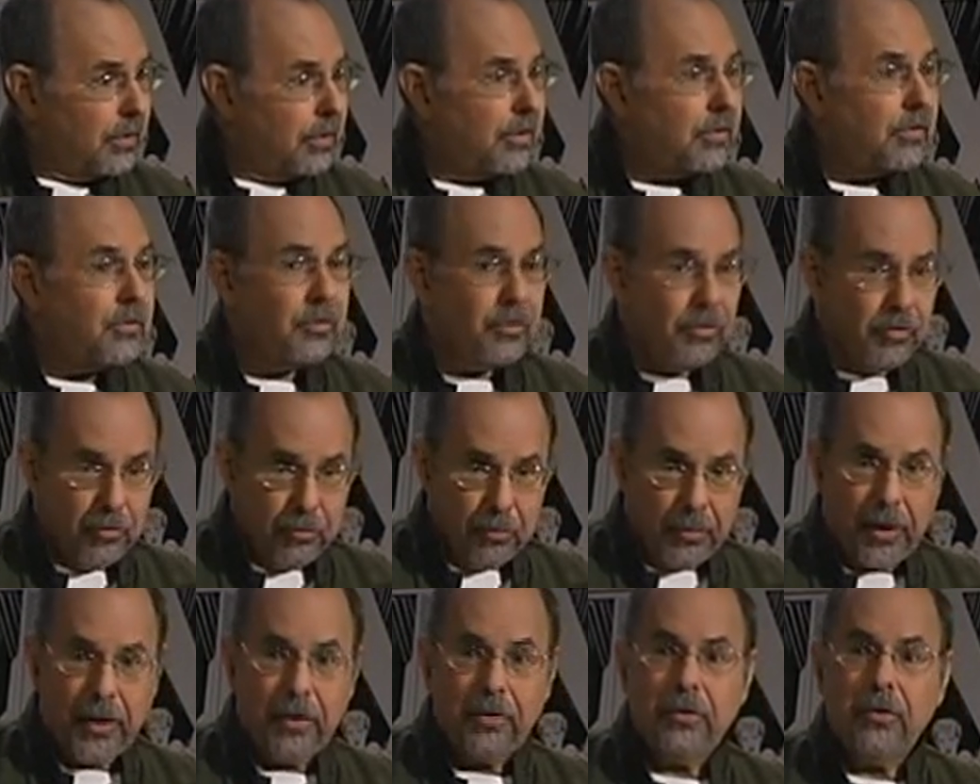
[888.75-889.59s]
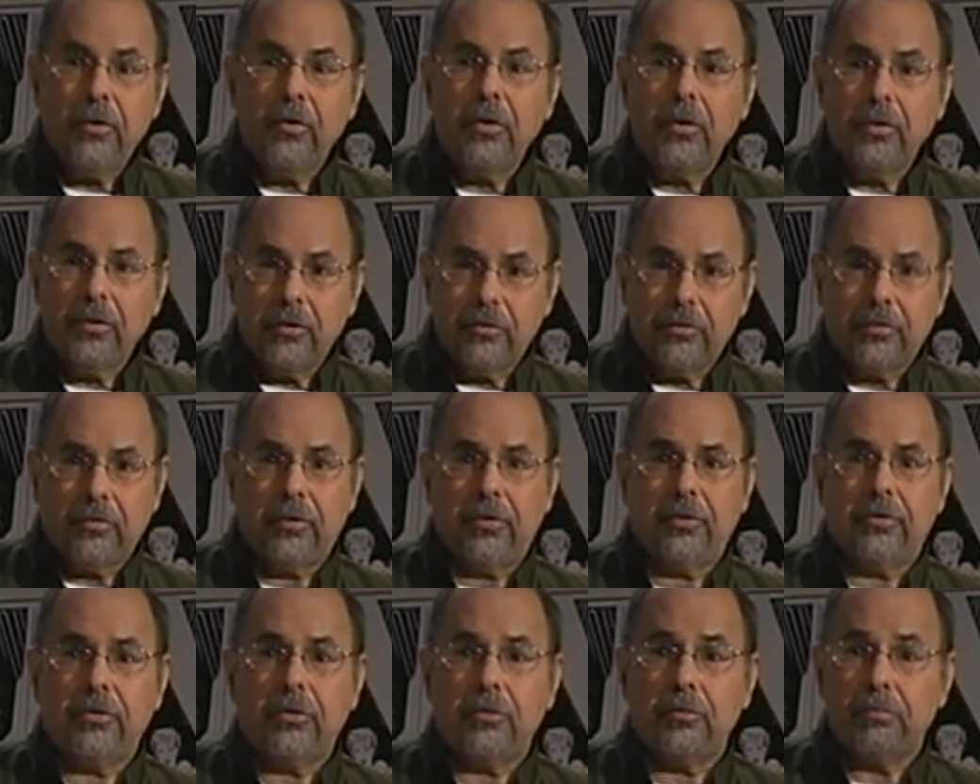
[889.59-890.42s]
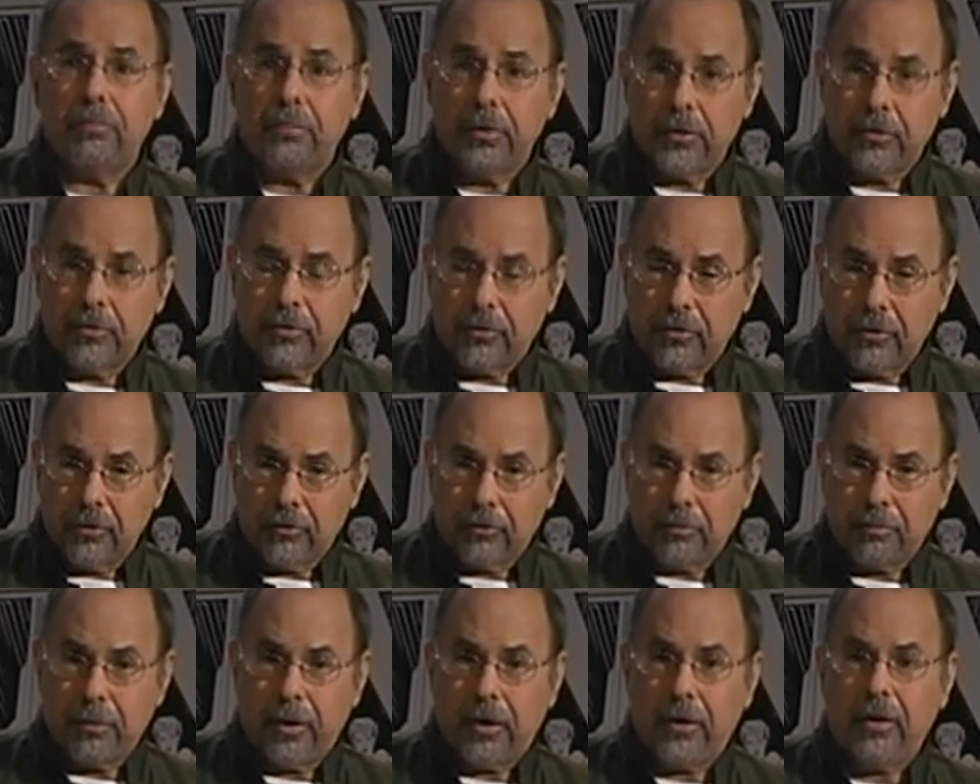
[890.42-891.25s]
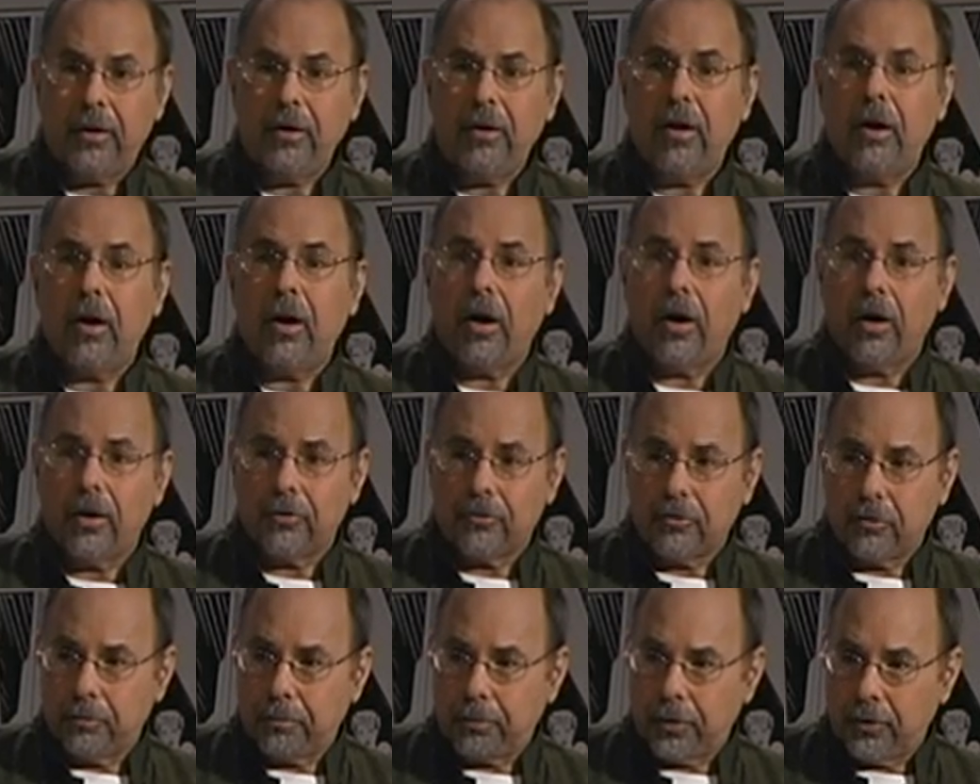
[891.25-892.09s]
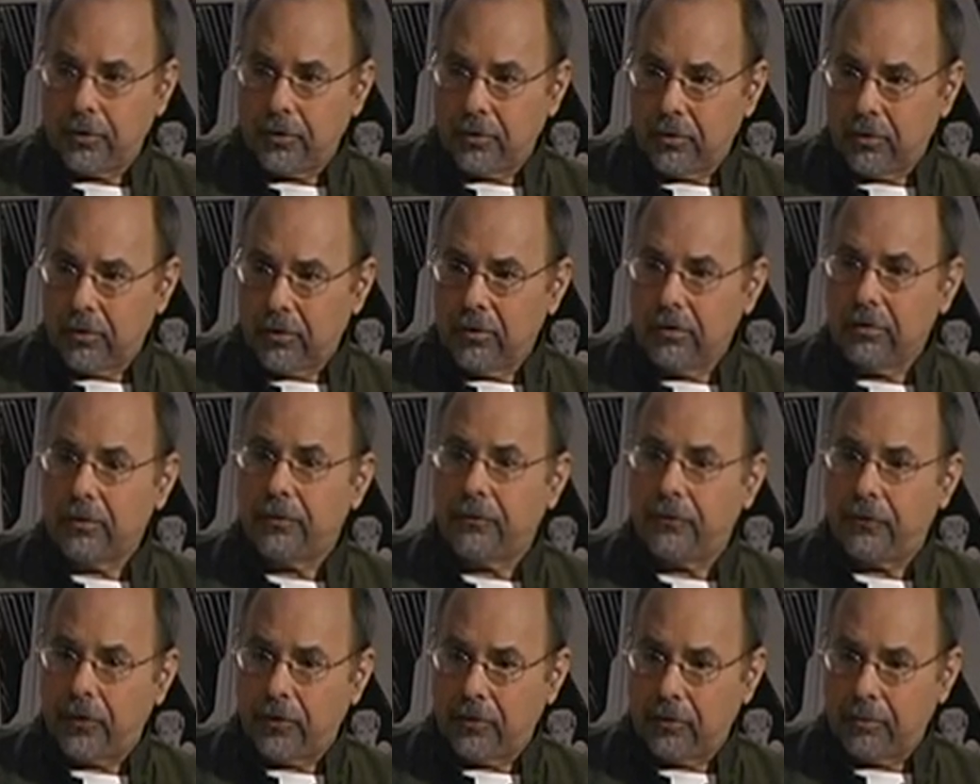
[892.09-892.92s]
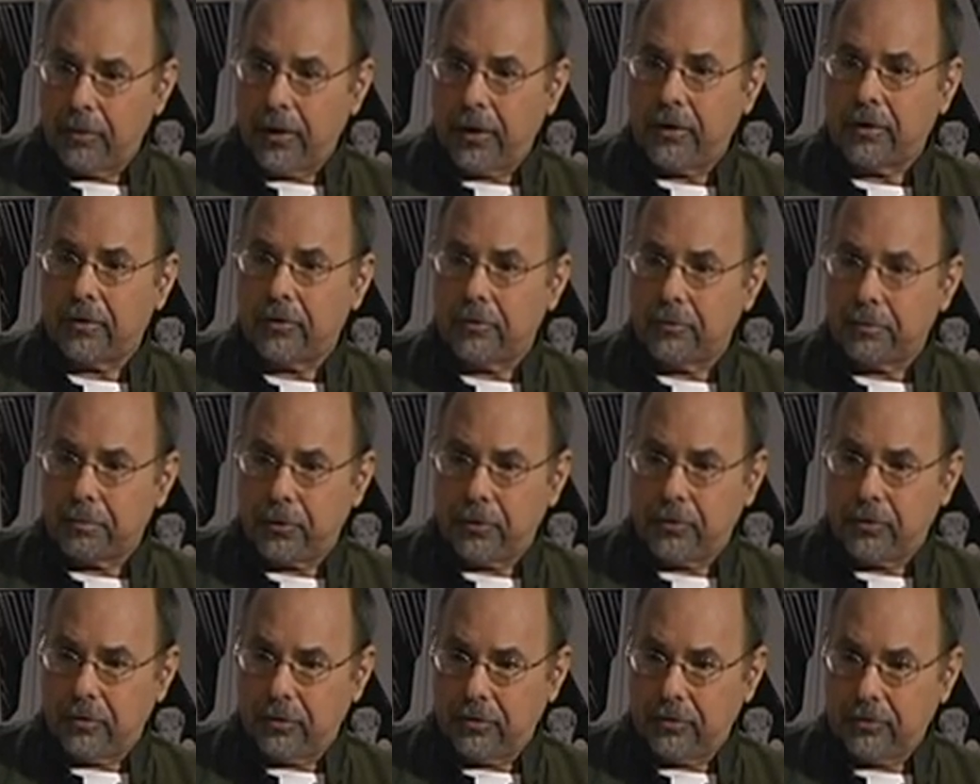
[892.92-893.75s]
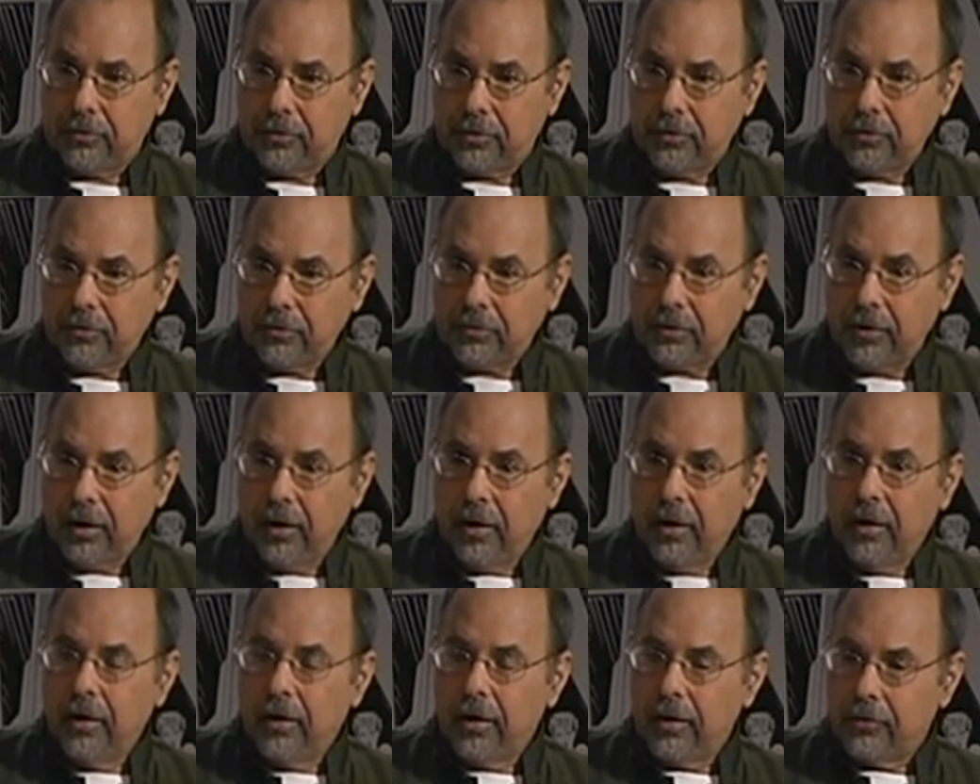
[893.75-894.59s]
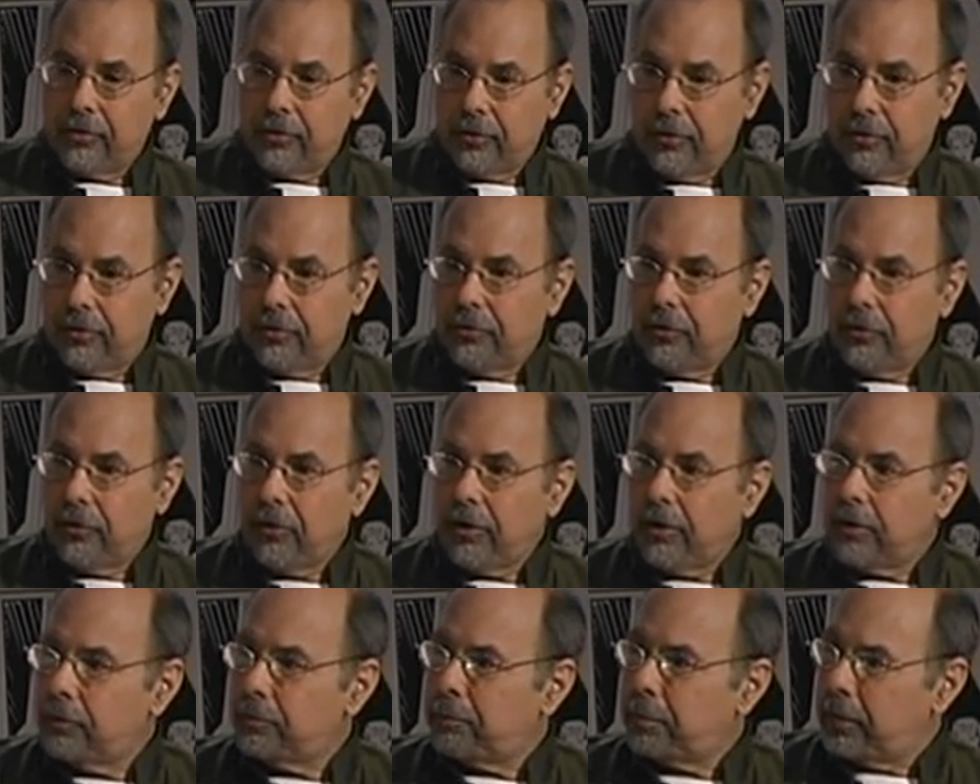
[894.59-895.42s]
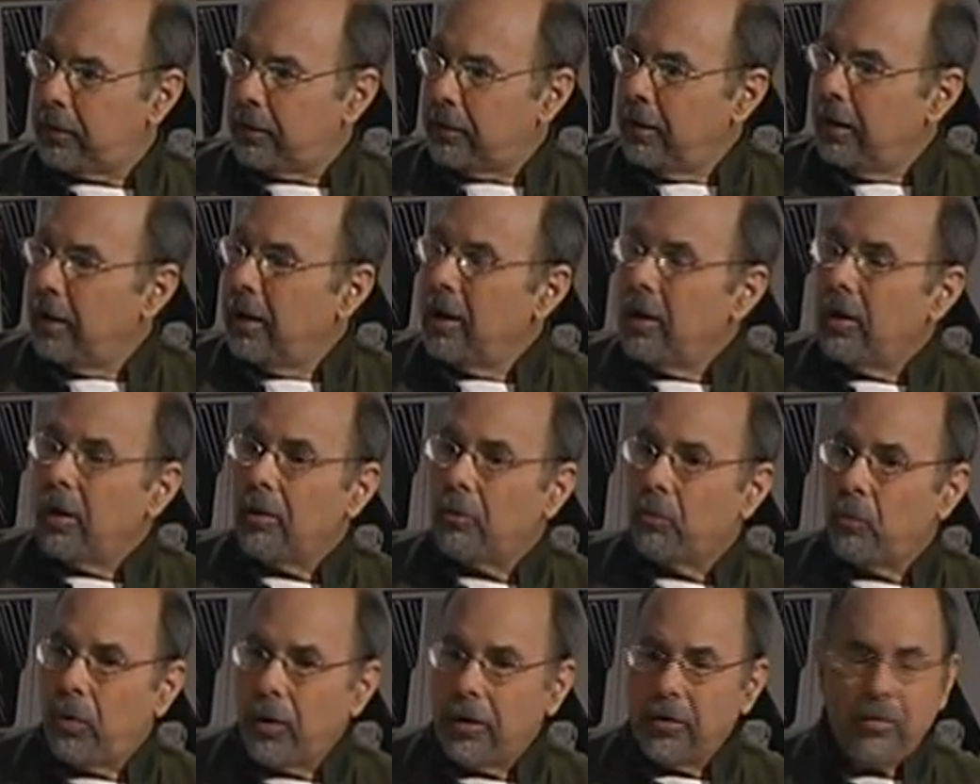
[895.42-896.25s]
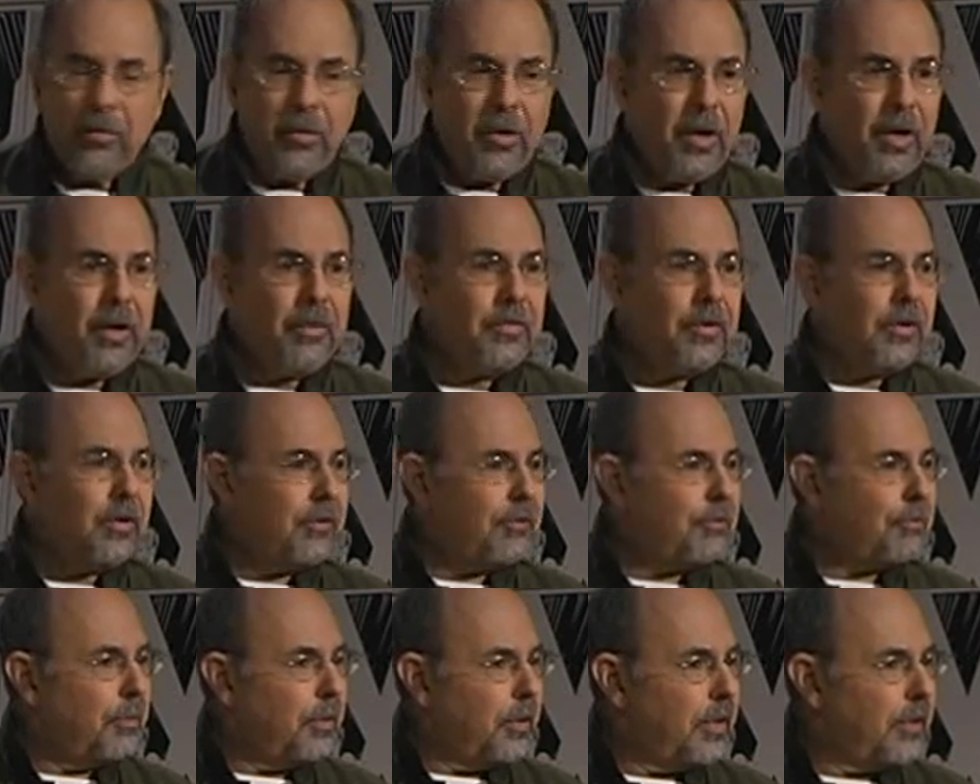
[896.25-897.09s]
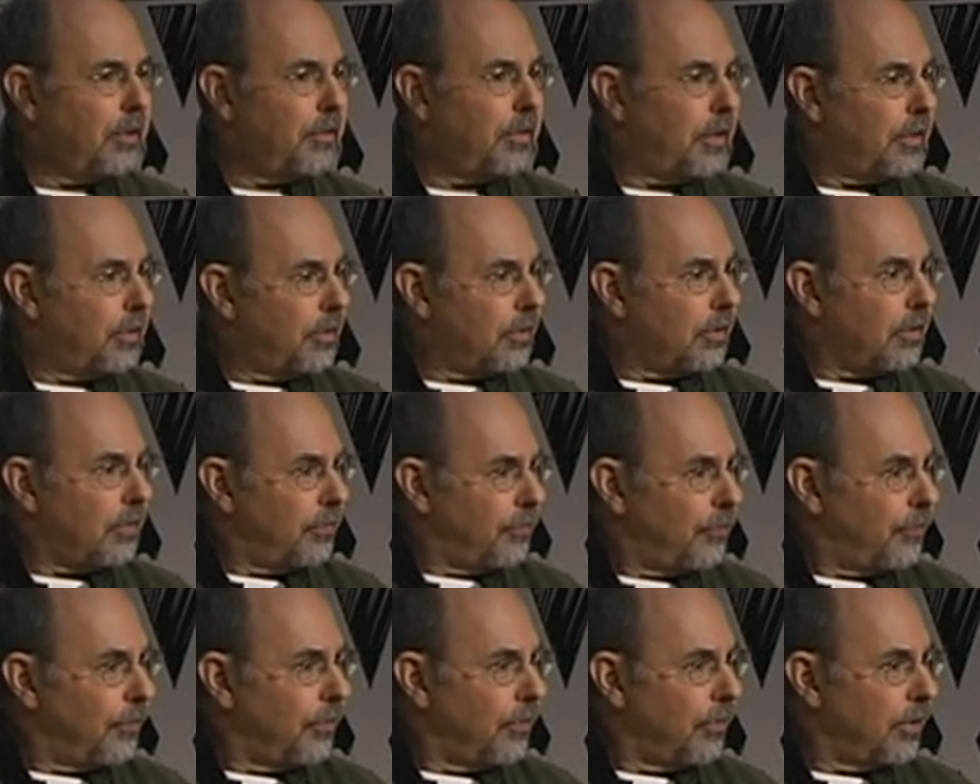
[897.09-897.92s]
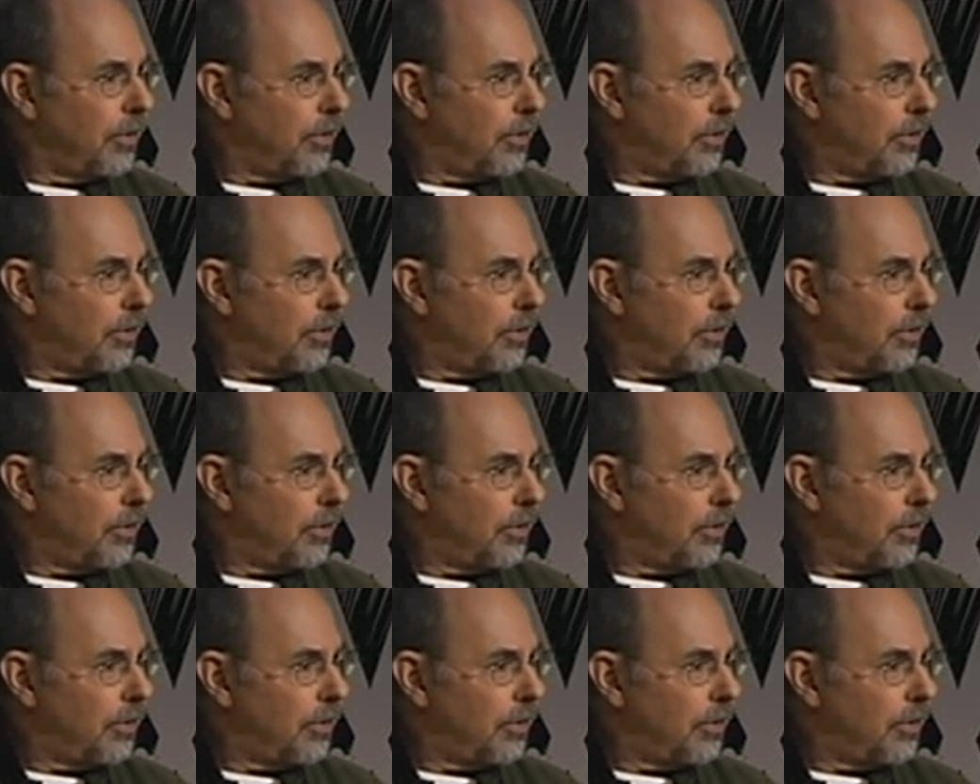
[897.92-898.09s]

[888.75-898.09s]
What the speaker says: You make your decision, businessmen, entrepreneurs, filmmakers, producers. It's your choice. But when you have enough money that you can afford